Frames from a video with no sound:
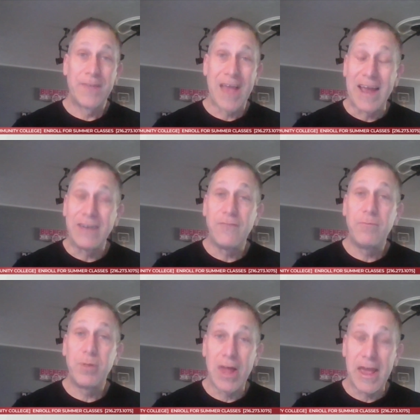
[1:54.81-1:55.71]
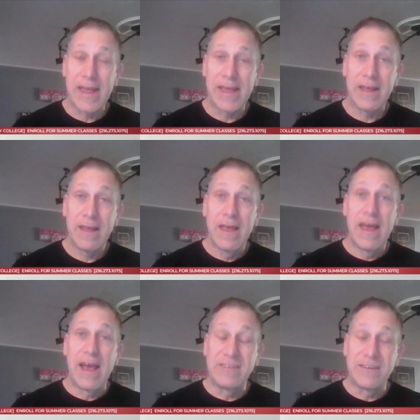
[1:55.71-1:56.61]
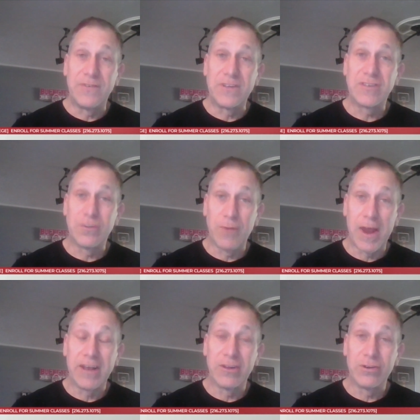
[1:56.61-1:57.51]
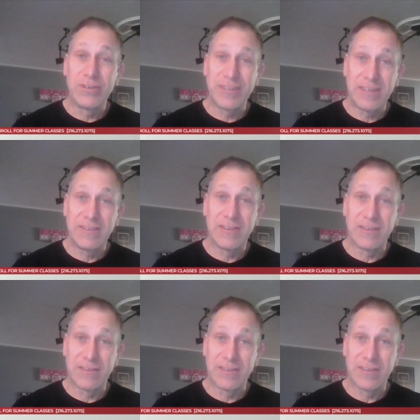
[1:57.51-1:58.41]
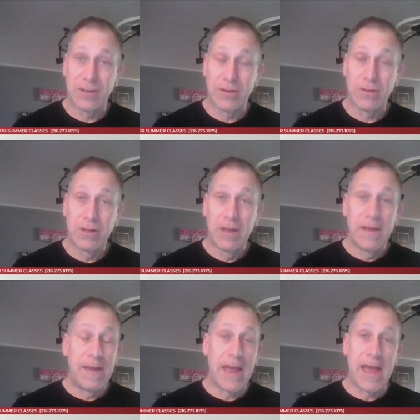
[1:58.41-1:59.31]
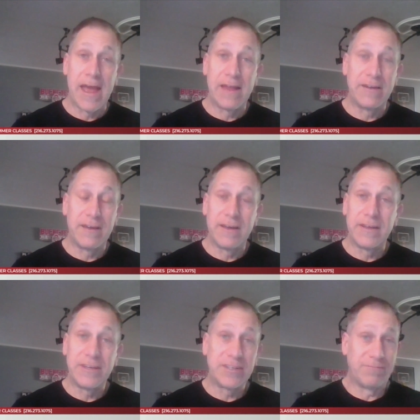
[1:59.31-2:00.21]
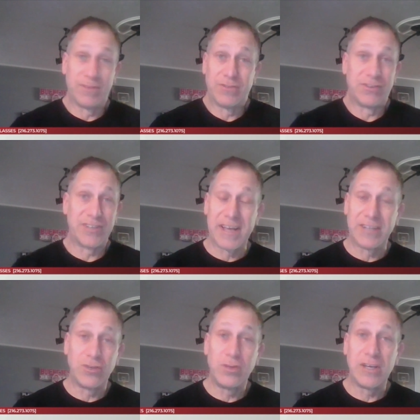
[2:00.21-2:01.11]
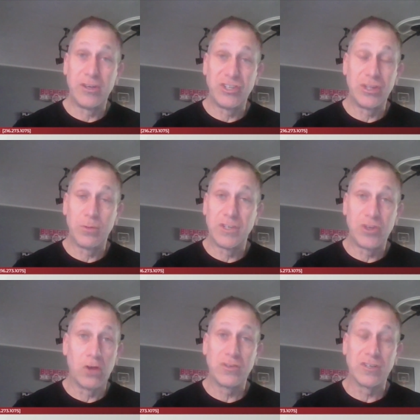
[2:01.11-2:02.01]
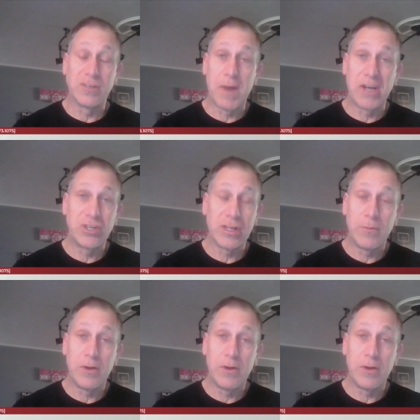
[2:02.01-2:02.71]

kind of playing as if it's the regular season still, and you just can't do that. You see the results, especially